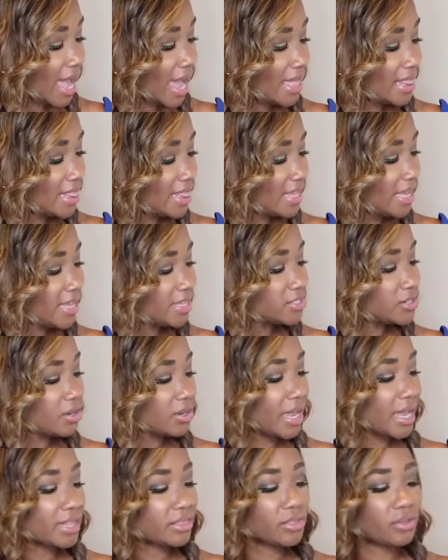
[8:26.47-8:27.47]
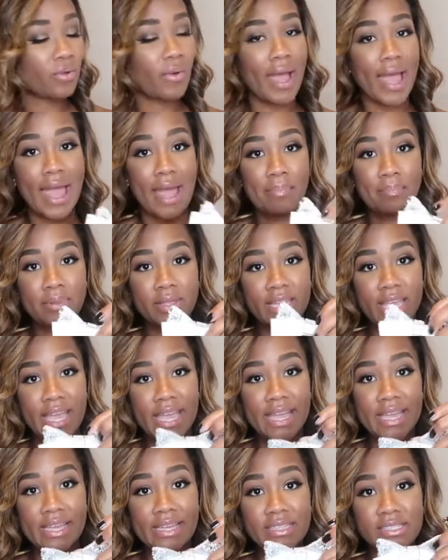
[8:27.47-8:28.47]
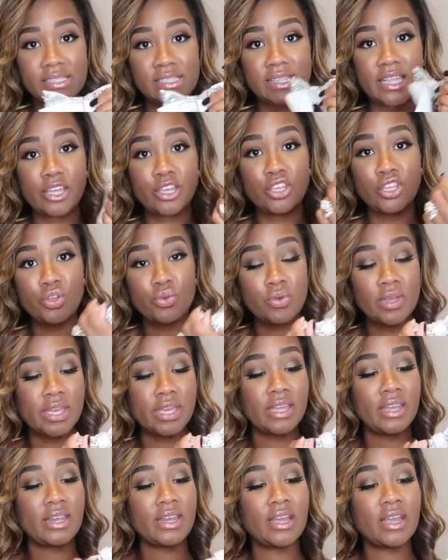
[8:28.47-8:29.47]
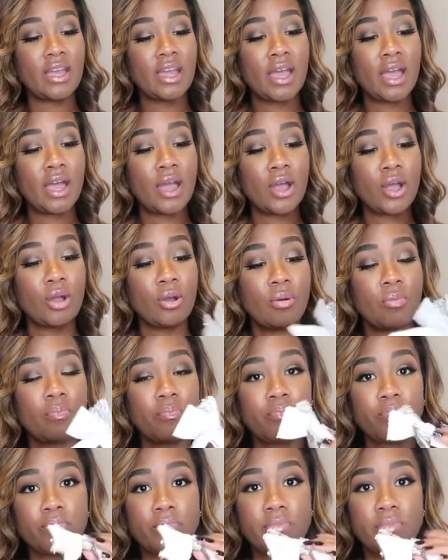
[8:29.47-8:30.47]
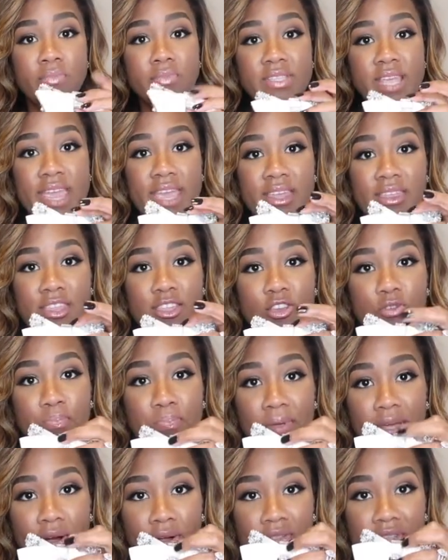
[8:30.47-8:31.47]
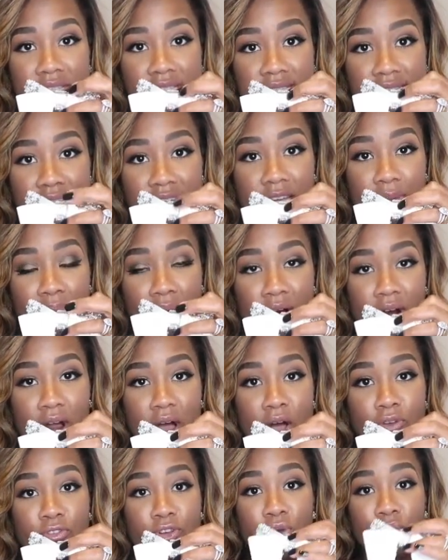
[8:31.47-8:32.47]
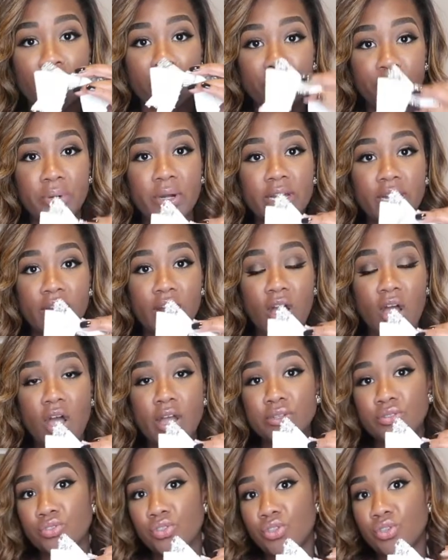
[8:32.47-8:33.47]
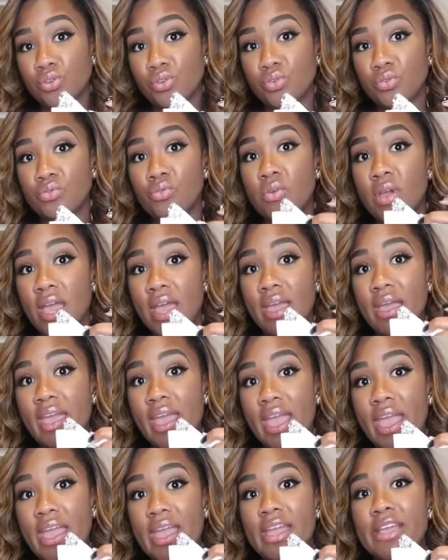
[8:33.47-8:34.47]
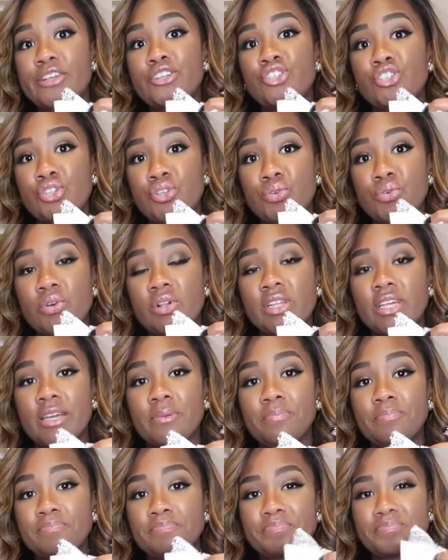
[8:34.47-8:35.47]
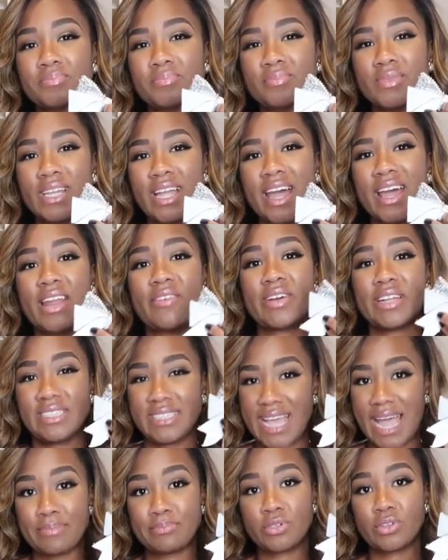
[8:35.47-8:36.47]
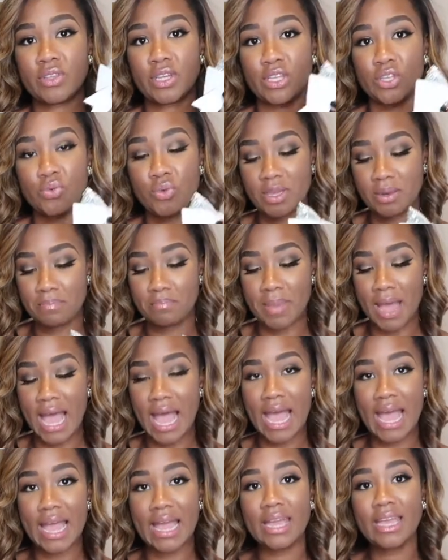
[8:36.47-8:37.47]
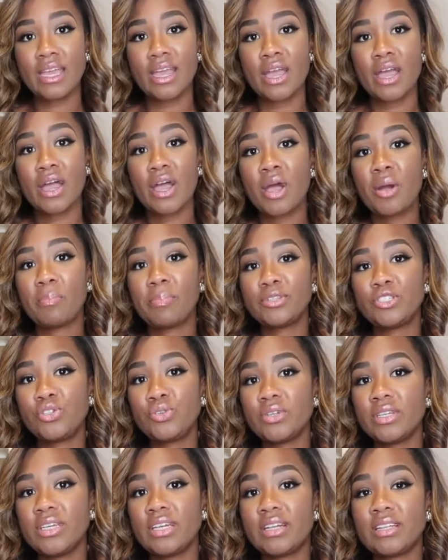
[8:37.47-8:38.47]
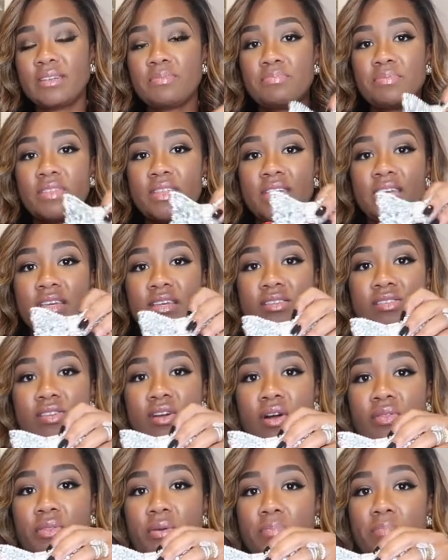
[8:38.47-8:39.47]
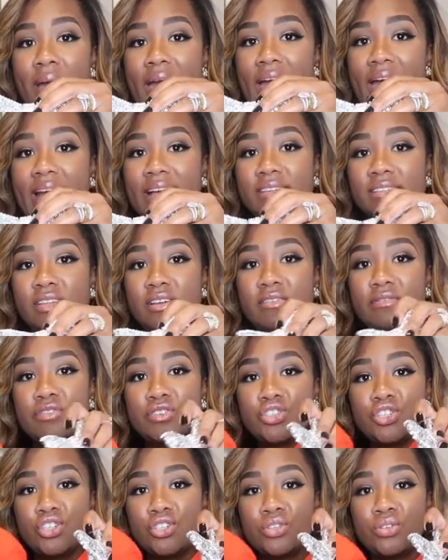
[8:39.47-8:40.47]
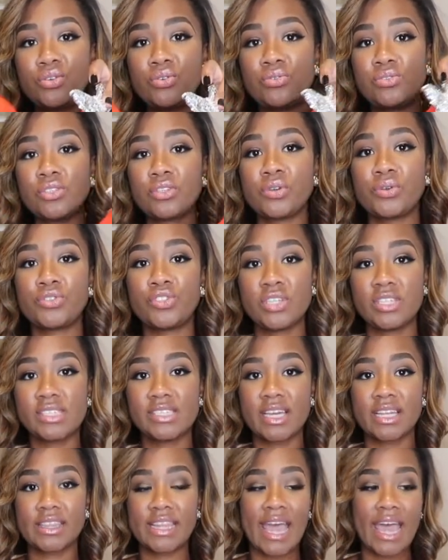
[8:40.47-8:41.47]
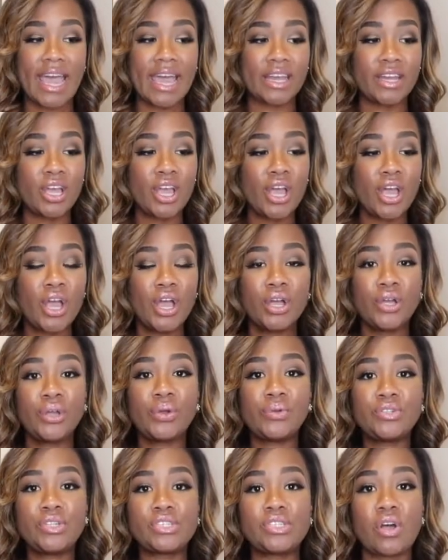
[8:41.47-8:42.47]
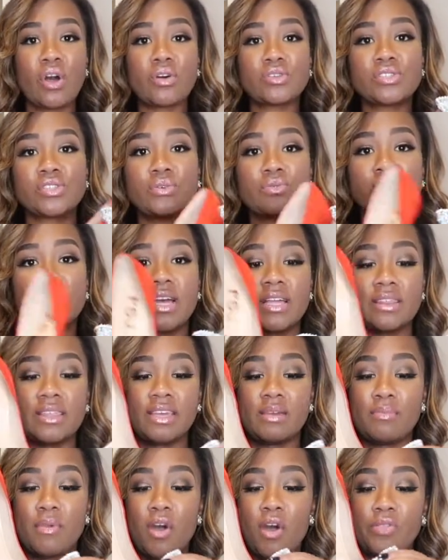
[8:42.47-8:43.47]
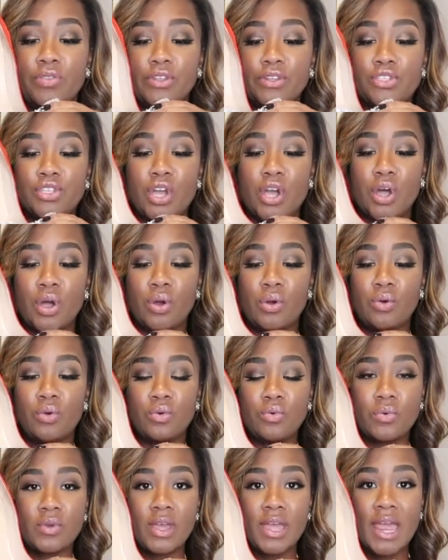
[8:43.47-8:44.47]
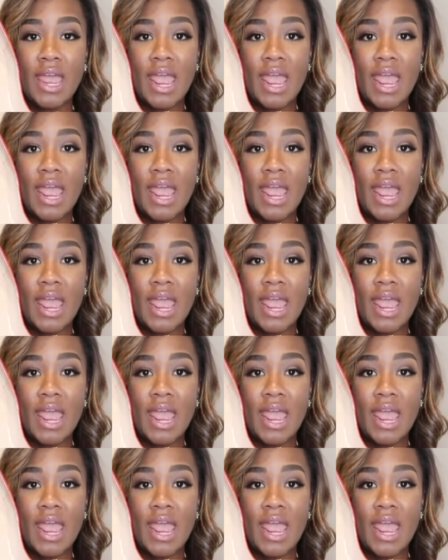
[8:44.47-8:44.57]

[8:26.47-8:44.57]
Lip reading: And these are like little appliques that you can peel the sticky part off, and you can put it onto a shoe clip kind of adapter that you can buy. But you can clip these on the backs of the shoes. Gucci's done that. Gucci's also done them on the toe.